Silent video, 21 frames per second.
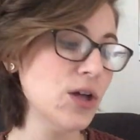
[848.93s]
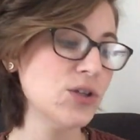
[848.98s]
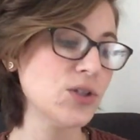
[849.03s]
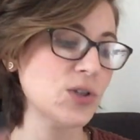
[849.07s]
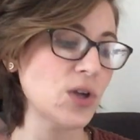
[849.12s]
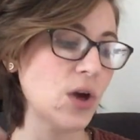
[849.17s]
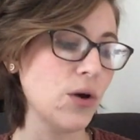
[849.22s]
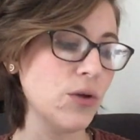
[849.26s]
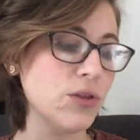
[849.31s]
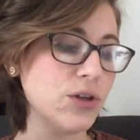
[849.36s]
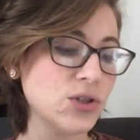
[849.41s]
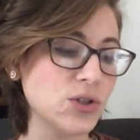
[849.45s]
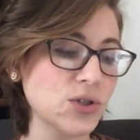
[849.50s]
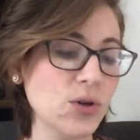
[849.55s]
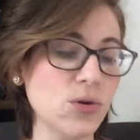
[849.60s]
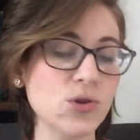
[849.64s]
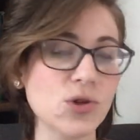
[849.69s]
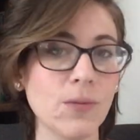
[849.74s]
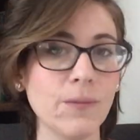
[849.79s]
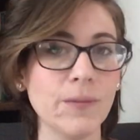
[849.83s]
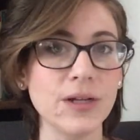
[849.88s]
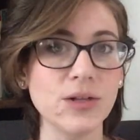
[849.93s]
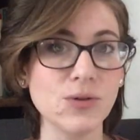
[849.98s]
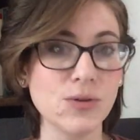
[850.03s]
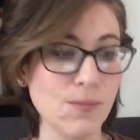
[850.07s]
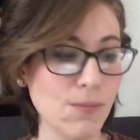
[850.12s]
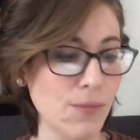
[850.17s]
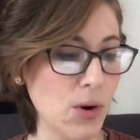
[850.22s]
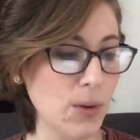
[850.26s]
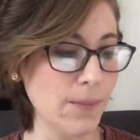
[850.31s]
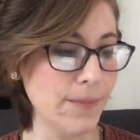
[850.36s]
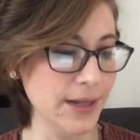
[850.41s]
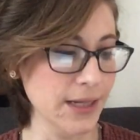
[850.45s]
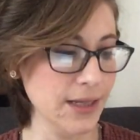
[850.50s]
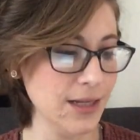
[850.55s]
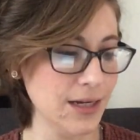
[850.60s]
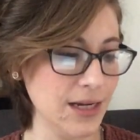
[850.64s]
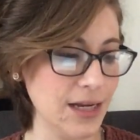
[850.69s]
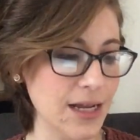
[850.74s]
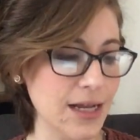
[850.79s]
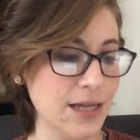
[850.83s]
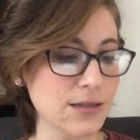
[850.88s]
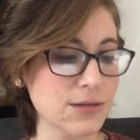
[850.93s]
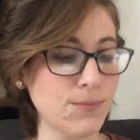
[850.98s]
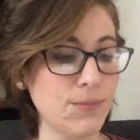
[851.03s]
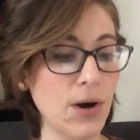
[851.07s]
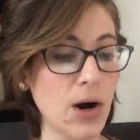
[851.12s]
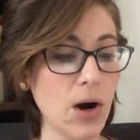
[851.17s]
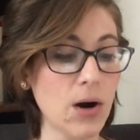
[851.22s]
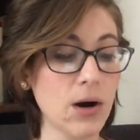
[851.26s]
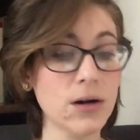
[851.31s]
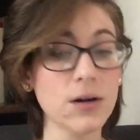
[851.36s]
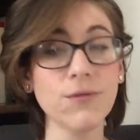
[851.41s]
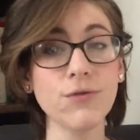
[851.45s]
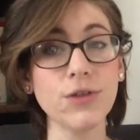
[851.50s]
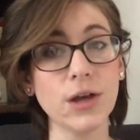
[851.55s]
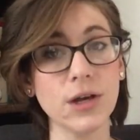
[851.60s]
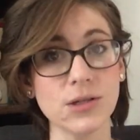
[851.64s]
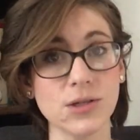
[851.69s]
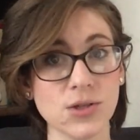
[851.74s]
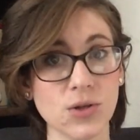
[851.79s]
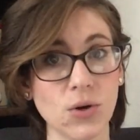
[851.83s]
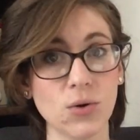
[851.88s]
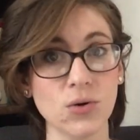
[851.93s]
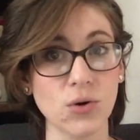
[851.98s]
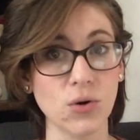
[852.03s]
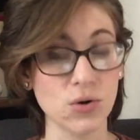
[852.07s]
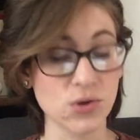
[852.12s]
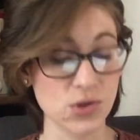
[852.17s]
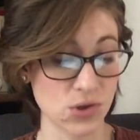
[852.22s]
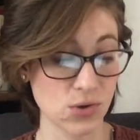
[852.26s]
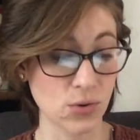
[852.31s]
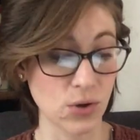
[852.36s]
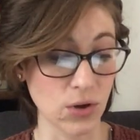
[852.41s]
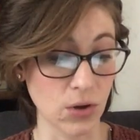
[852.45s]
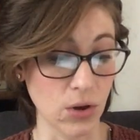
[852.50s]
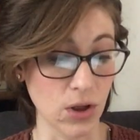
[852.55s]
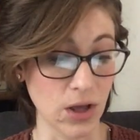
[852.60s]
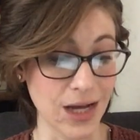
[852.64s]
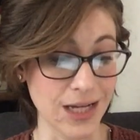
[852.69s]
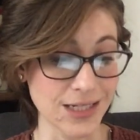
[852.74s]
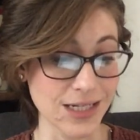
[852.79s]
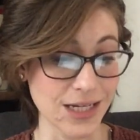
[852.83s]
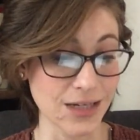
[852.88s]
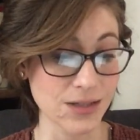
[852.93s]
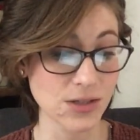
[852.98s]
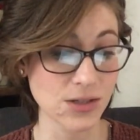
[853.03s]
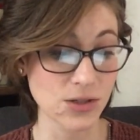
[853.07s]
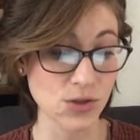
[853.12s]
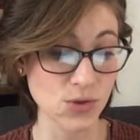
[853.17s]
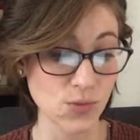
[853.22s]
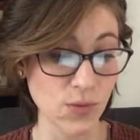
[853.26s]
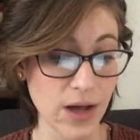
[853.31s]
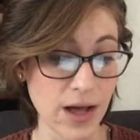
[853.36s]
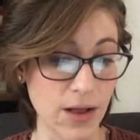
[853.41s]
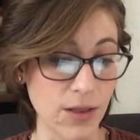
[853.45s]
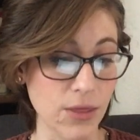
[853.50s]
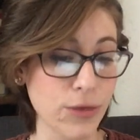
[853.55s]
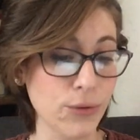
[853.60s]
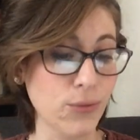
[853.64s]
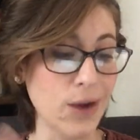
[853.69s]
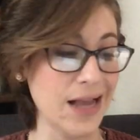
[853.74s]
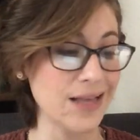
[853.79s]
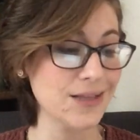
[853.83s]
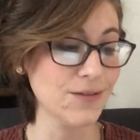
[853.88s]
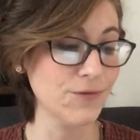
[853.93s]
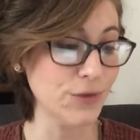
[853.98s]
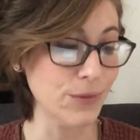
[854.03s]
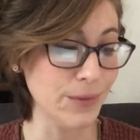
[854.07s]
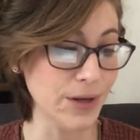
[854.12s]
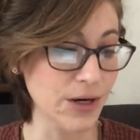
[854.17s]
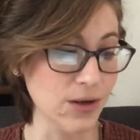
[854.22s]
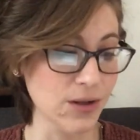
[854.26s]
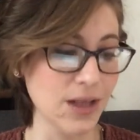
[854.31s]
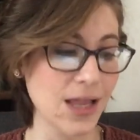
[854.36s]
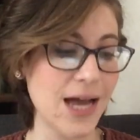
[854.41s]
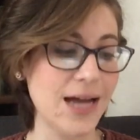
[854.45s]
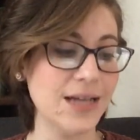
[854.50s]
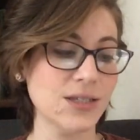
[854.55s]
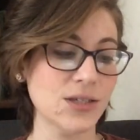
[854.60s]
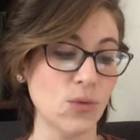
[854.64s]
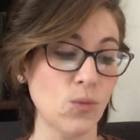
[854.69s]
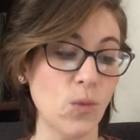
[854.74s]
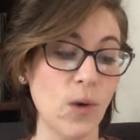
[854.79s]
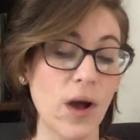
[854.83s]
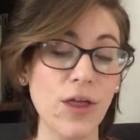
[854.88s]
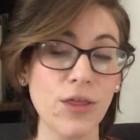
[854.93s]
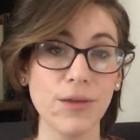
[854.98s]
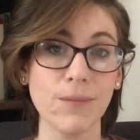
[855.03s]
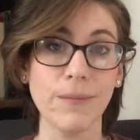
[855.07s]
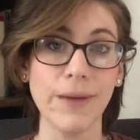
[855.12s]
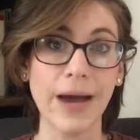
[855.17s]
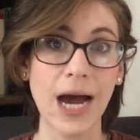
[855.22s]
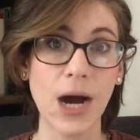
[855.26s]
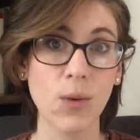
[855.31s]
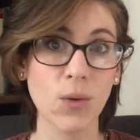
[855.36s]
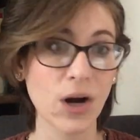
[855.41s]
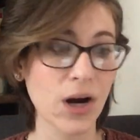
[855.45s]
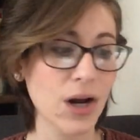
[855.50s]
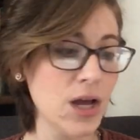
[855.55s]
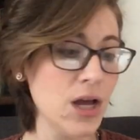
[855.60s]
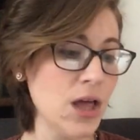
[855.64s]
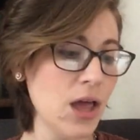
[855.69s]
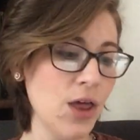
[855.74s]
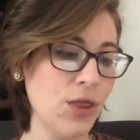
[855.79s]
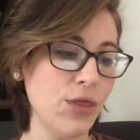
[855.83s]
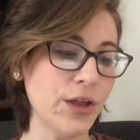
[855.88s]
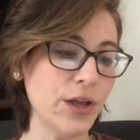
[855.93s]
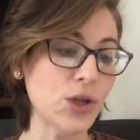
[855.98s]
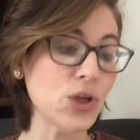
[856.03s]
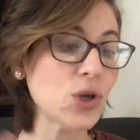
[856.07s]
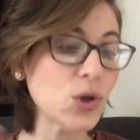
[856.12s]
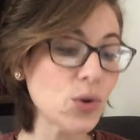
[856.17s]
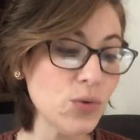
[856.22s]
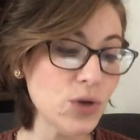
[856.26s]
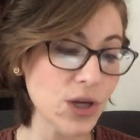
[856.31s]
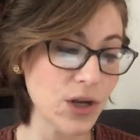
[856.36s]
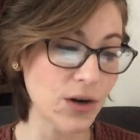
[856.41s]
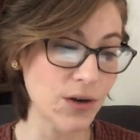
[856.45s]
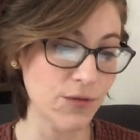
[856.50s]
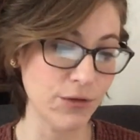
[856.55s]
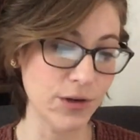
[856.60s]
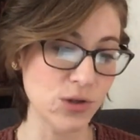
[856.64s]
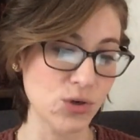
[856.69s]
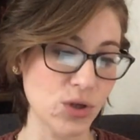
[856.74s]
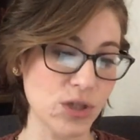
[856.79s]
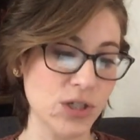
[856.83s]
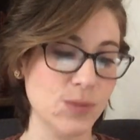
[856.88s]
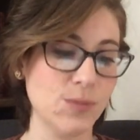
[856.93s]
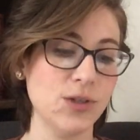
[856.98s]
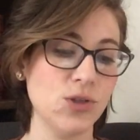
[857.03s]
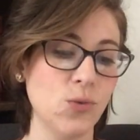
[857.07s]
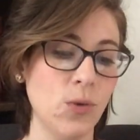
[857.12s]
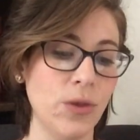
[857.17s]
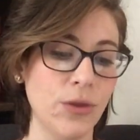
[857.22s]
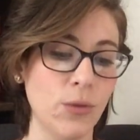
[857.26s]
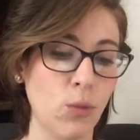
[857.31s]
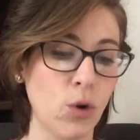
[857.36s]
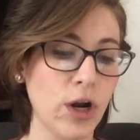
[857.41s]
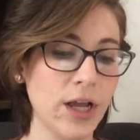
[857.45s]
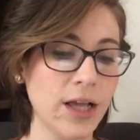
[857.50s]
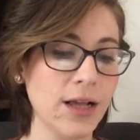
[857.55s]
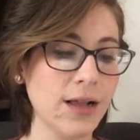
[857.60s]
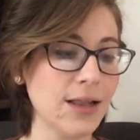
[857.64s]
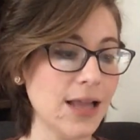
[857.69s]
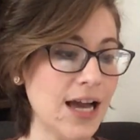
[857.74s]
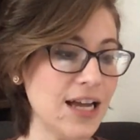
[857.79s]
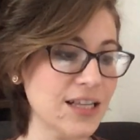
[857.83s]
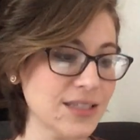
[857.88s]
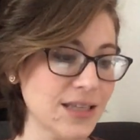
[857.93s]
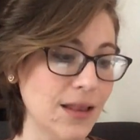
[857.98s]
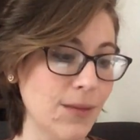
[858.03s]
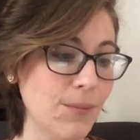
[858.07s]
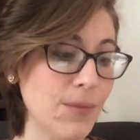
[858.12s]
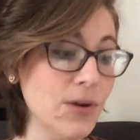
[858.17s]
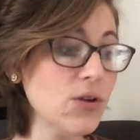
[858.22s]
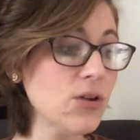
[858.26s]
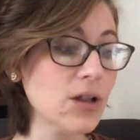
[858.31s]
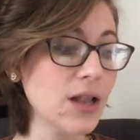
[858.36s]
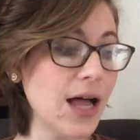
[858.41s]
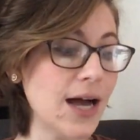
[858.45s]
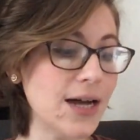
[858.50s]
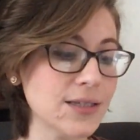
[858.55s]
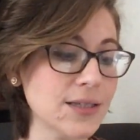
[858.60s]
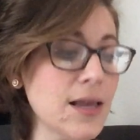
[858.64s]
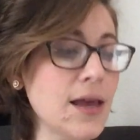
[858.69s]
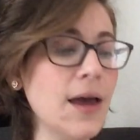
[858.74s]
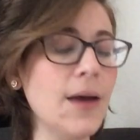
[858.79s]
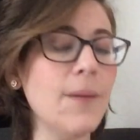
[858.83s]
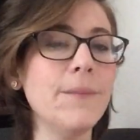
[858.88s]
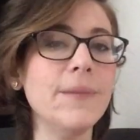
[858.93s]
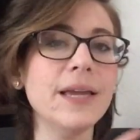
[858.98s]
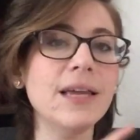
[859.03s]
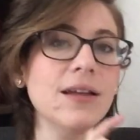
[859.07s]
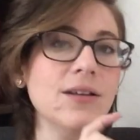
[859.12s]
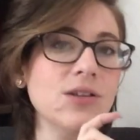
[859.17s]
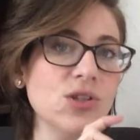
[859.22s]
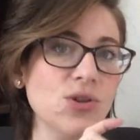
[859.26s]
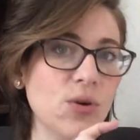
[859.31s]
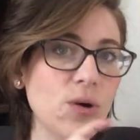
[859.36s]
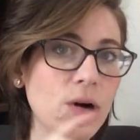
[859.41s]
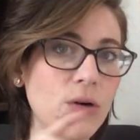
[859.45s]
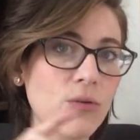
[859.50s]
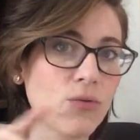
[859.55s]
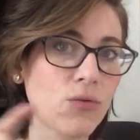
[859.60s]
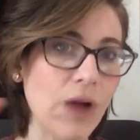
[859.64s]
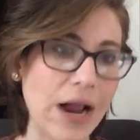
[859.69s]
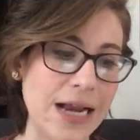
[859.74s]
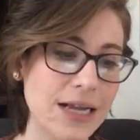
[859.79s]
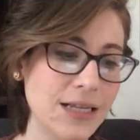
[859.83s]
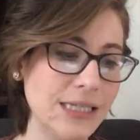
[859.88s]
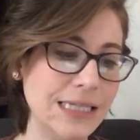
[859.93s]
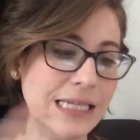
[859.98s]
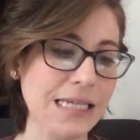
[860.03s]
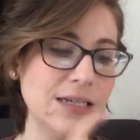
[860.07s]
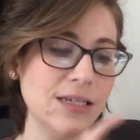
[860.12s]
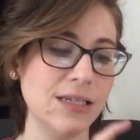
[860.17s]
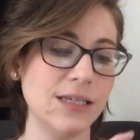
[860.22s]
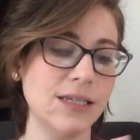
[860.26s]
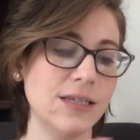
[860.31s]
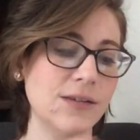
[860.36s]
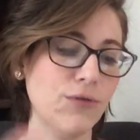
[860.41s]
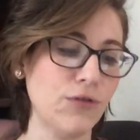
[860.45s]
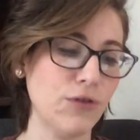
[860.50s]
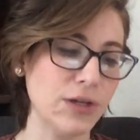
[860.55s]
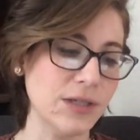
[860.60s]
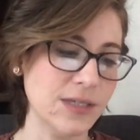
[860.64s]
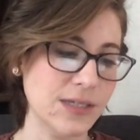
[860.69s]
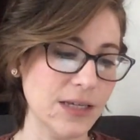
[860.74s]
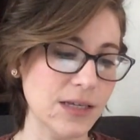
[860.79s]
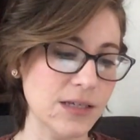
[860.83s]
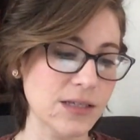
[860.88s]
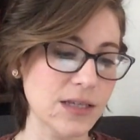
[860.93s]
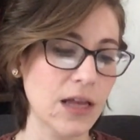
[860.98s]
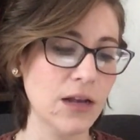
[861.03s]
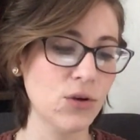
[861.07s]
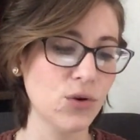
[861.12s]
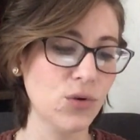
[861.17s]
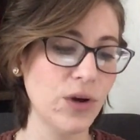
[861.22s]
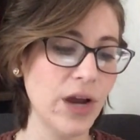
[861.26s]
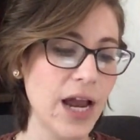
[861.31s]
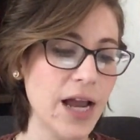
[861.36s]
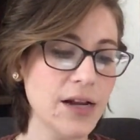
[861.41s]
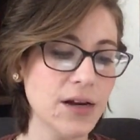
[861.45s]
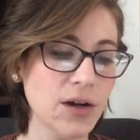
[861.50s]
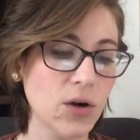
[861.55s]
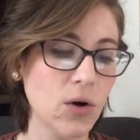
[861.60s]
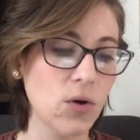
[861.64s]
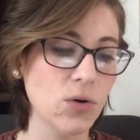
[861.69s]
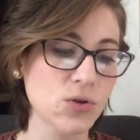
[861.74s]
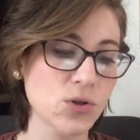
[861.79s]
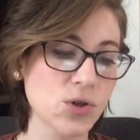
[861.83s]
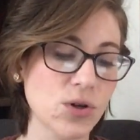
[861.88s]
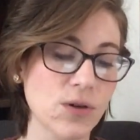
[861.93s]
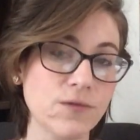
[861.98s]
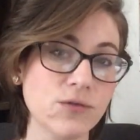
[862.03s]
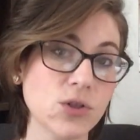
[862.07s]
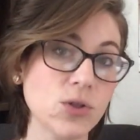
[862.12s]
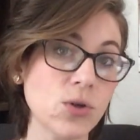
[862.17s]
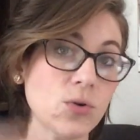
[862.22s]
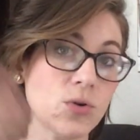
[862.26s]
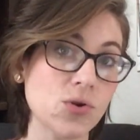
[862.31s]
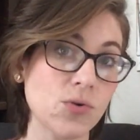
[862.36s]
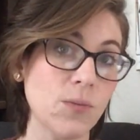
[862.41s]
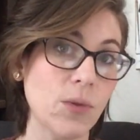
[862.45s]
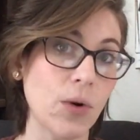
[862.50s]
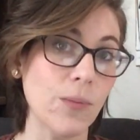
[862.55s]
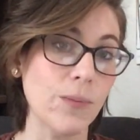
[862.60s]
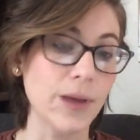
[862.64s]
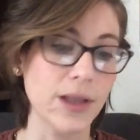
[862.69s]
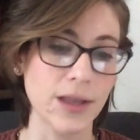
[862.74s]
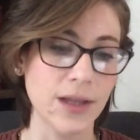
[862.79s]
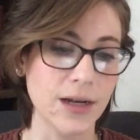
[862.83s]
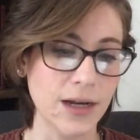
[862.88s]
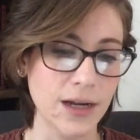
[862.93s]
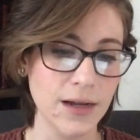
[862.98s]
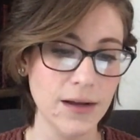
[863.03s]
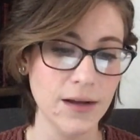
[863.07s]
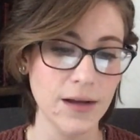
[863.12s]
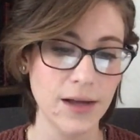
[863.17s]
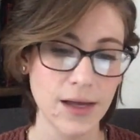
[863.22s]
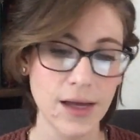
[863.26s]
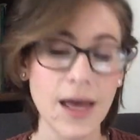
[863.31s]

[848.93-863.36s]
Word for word: So the social mobility is part of the his historical context as well. The rise of the middle class in wealth and power, the union of interests between the working class and the middle class begin to erase these differences and create a culture of social mobility.